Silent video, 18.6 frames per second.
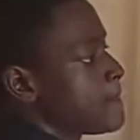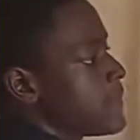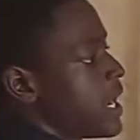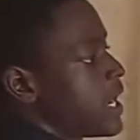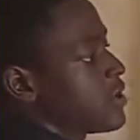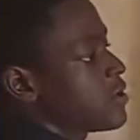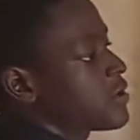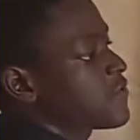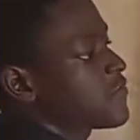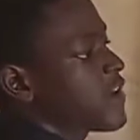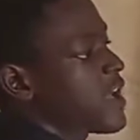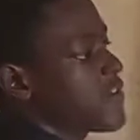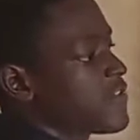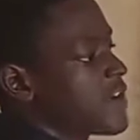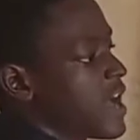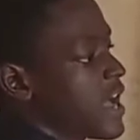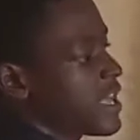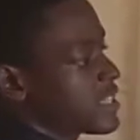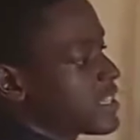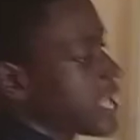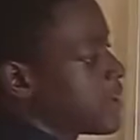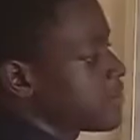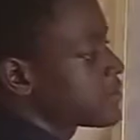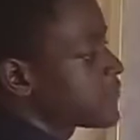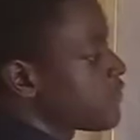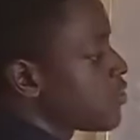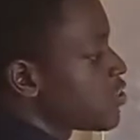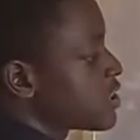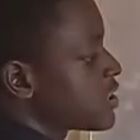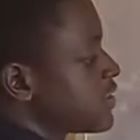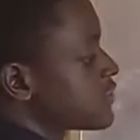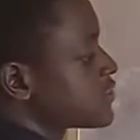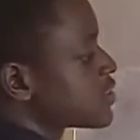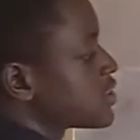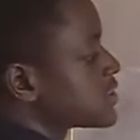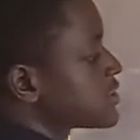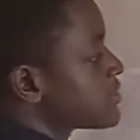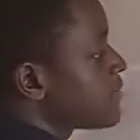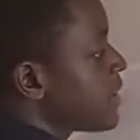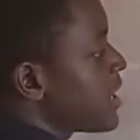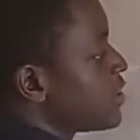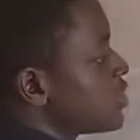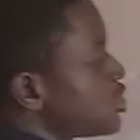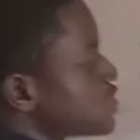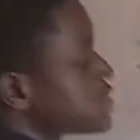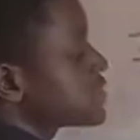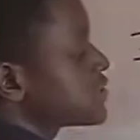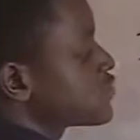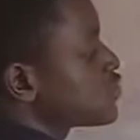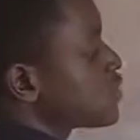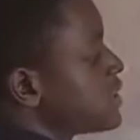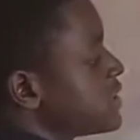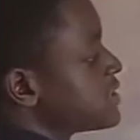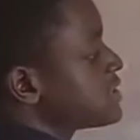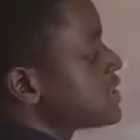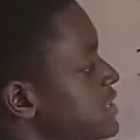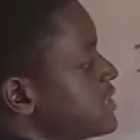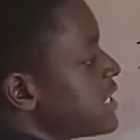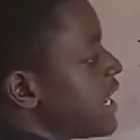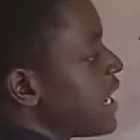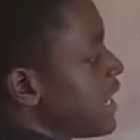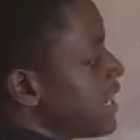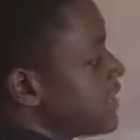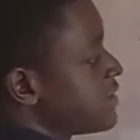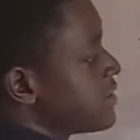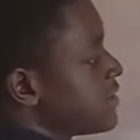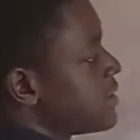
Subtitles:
Minus 5i times 4 gives us minus 20i.